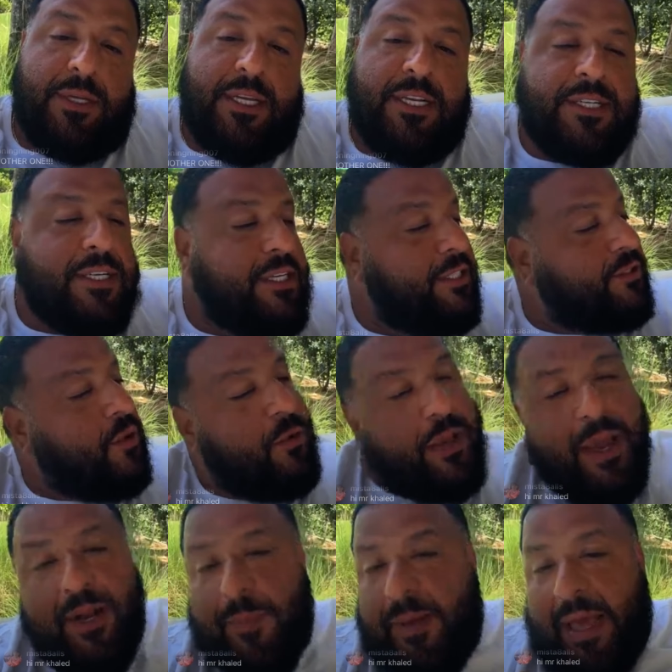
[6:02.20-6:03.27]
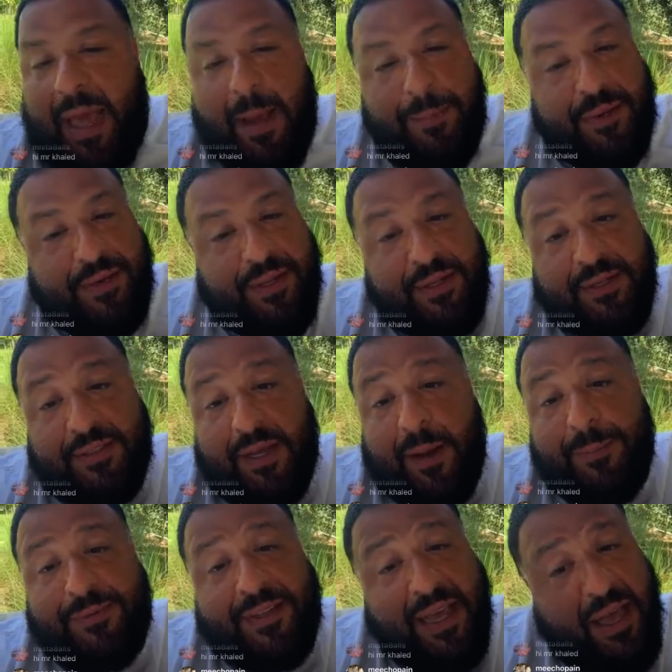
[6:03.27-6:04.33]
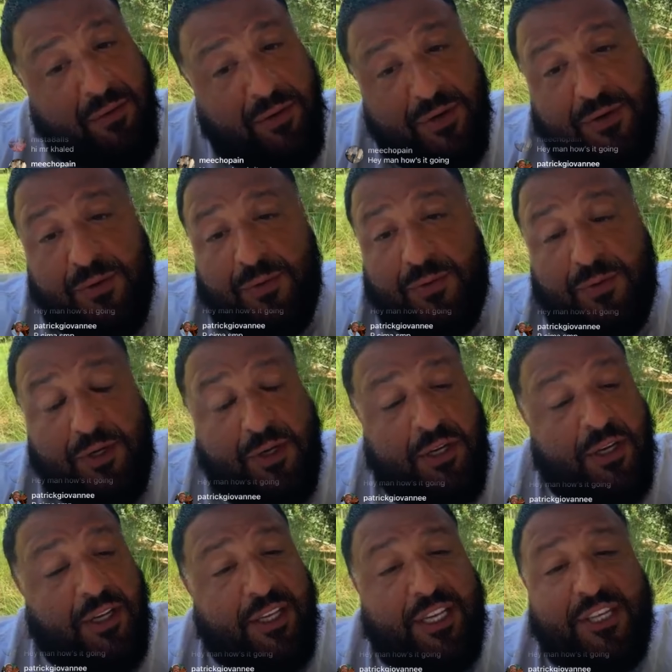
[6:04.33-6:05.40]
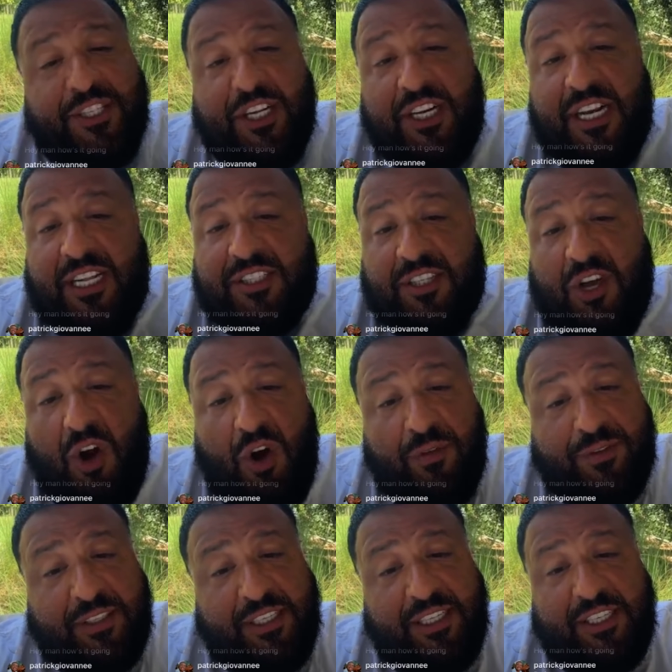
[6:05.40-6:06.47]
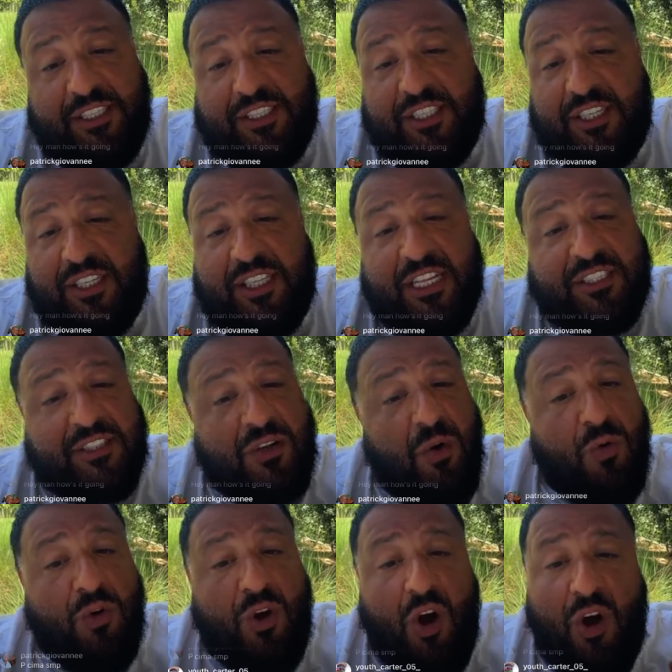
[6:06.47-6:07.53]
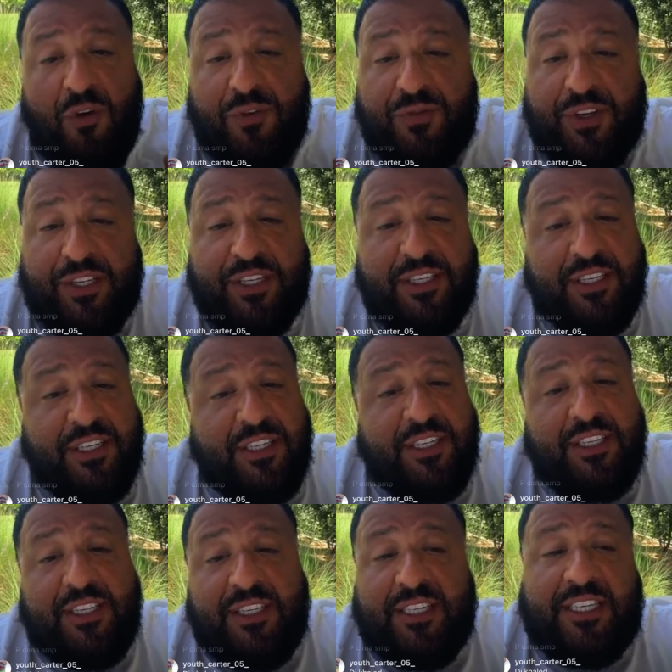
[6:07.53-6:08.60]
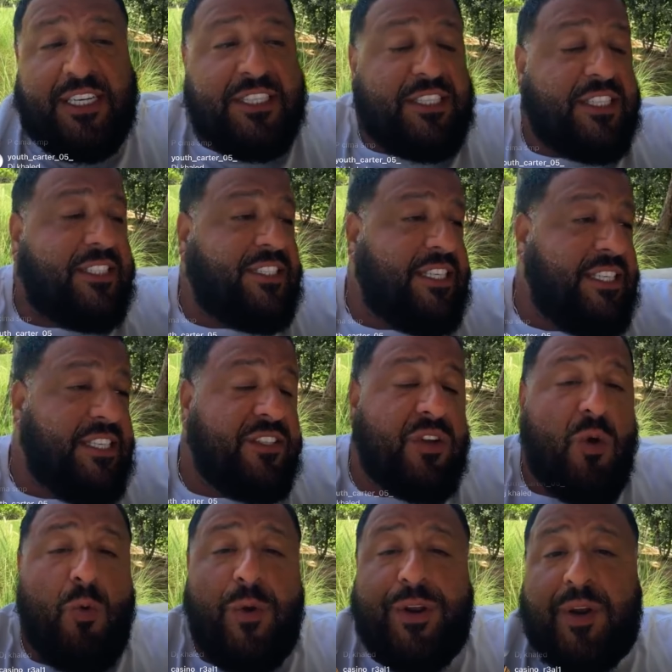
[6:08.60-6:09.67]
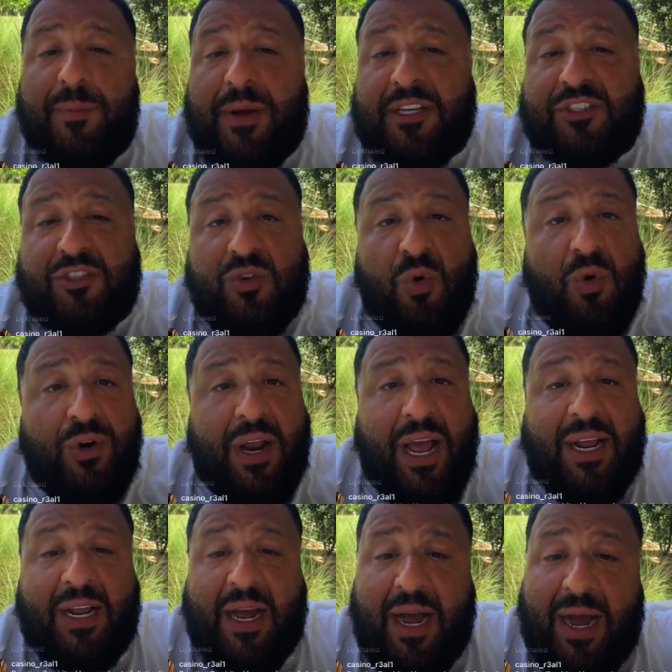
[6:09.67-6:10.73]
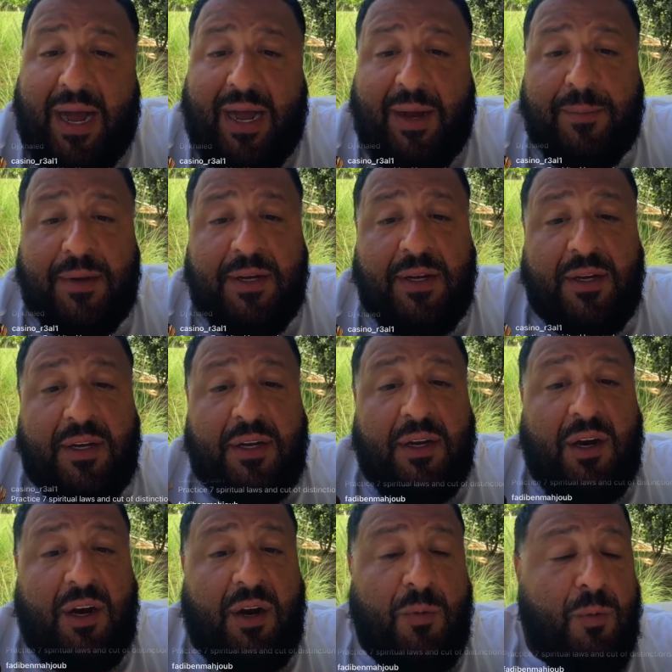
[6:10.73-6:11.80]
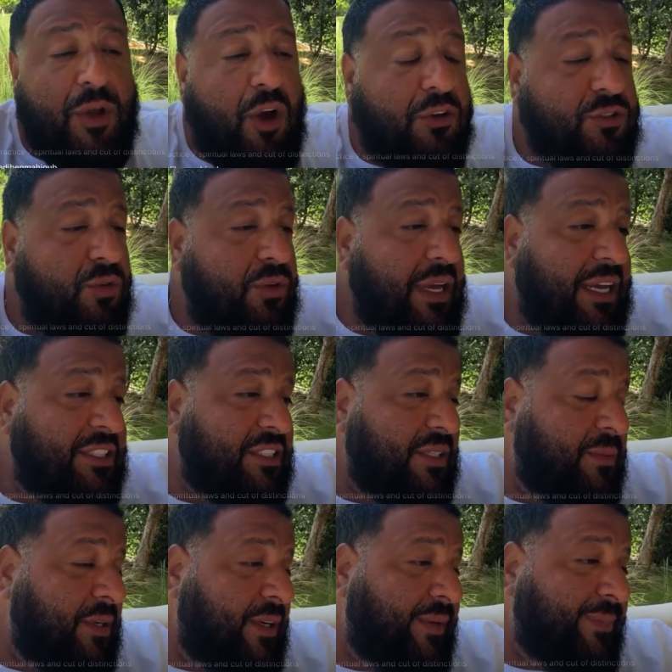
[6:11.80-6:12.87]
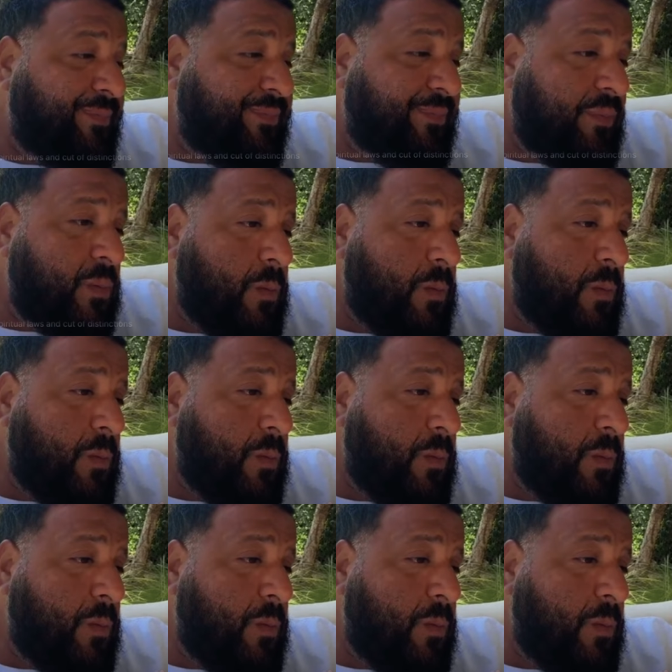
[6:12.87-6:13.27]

Get your it's okay to be happy tees. I'm telling you. Get your let's golf tees. Your let's go golfing. Get your tees on wethebeststore.com. We also got some